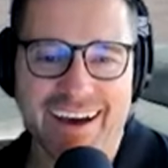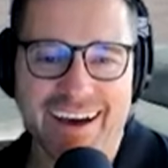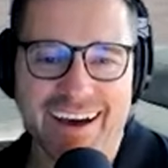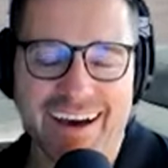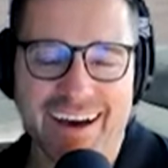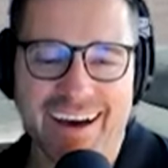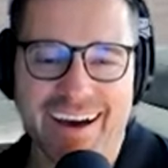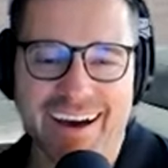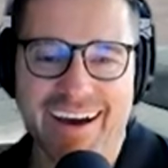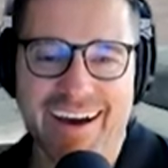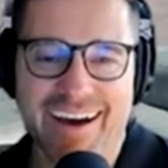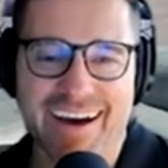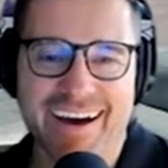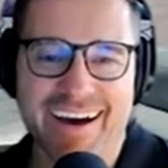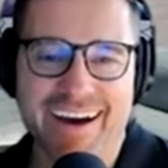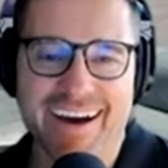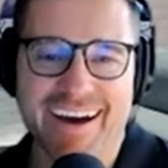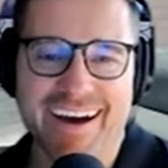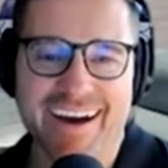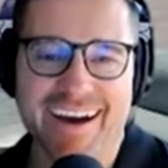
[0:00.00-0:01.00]

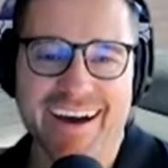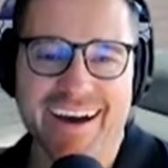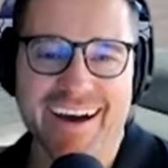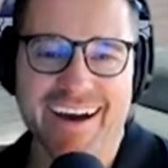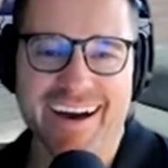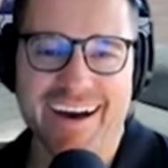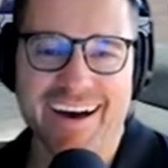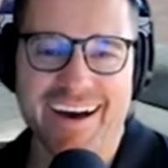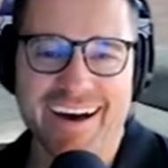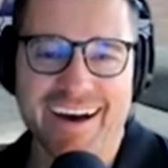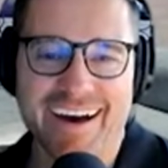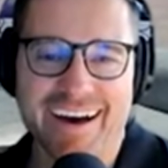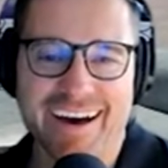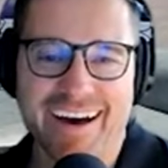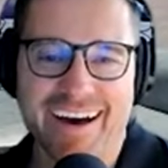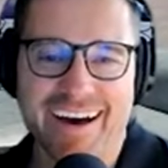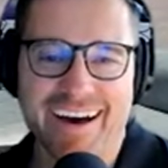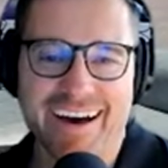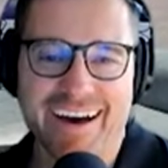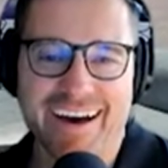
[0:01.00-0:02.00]

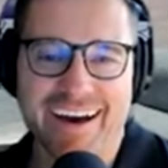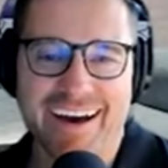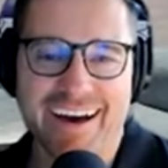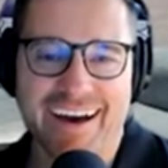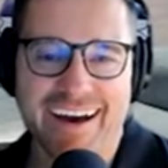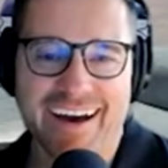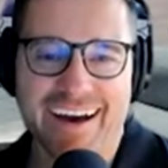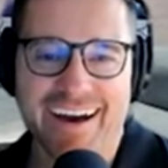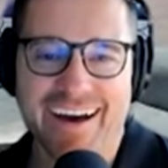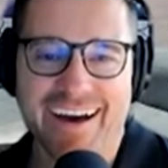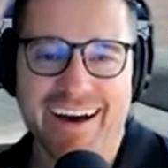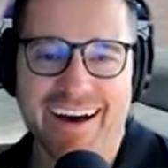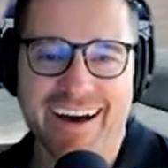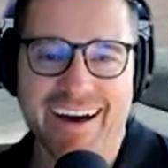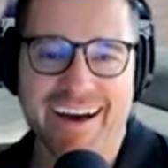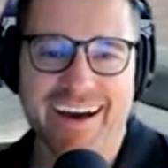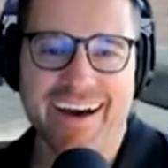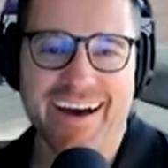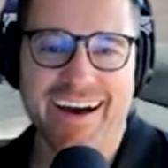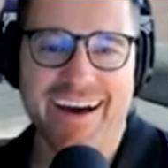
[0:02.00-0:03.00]

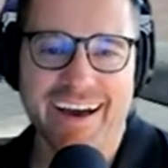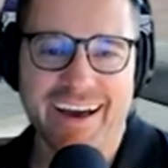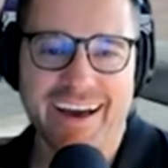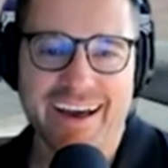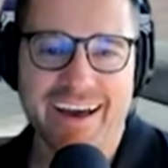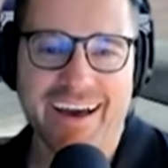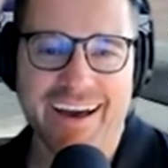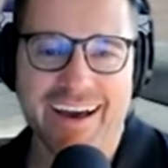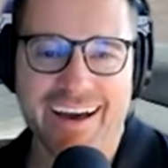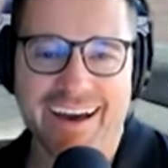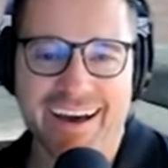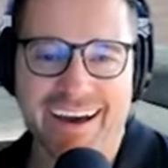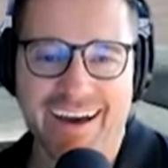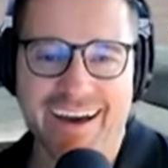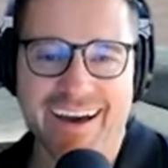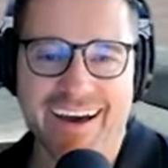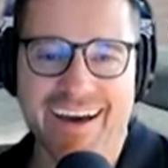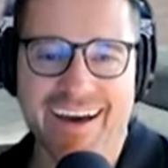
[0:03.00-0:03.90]
This person isn't speaking.